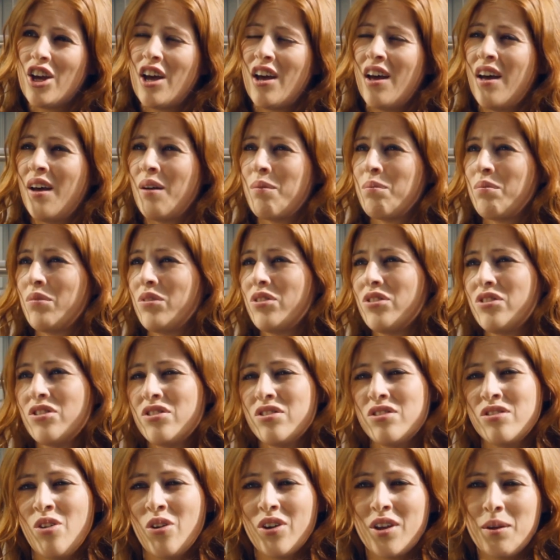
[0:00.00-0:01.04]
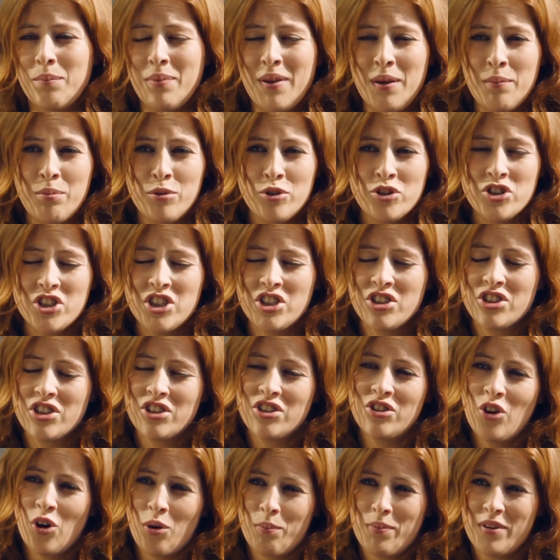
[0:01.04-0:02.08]
um, snogging people she
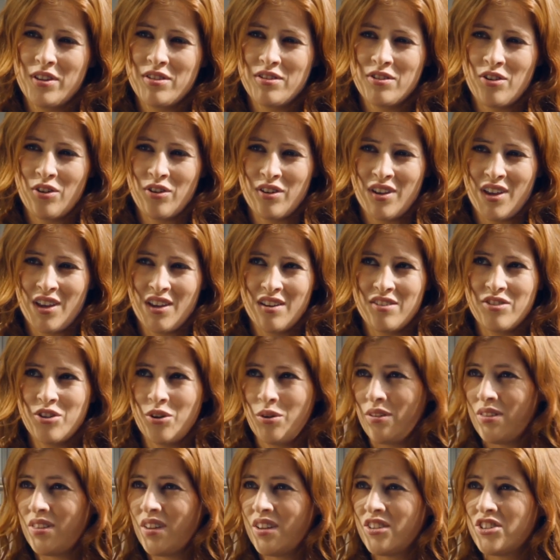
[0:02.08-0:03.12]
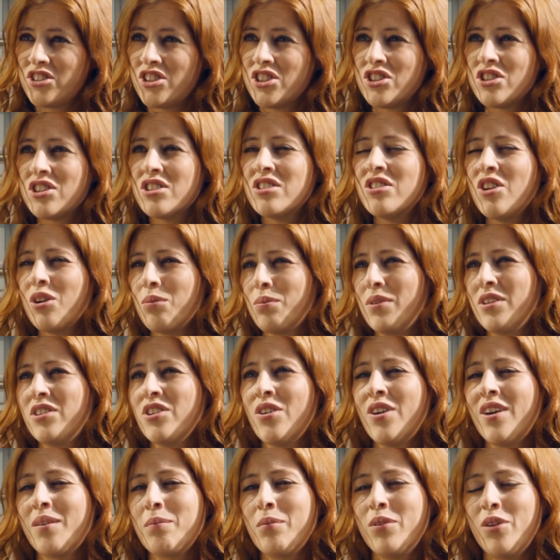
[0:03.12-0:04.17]
should not be snogging, doing things she should not be
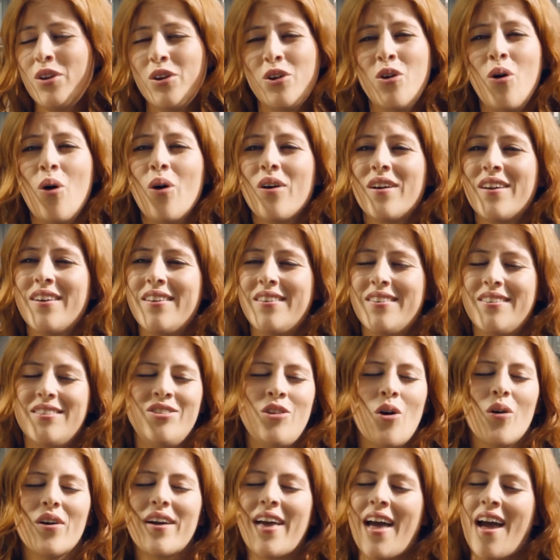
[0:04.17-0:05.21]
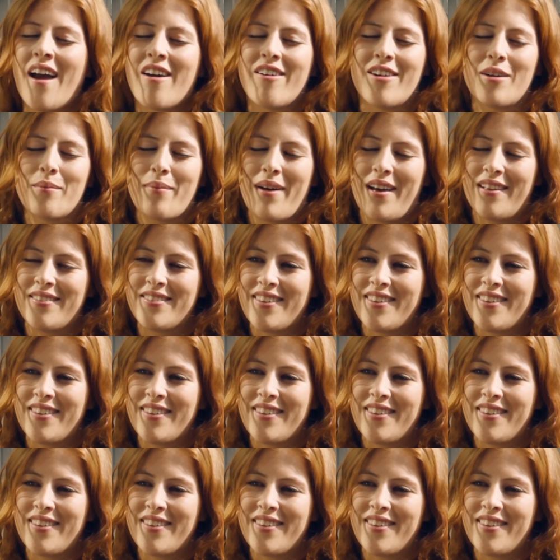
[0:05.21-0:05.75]
doing, and not not caring about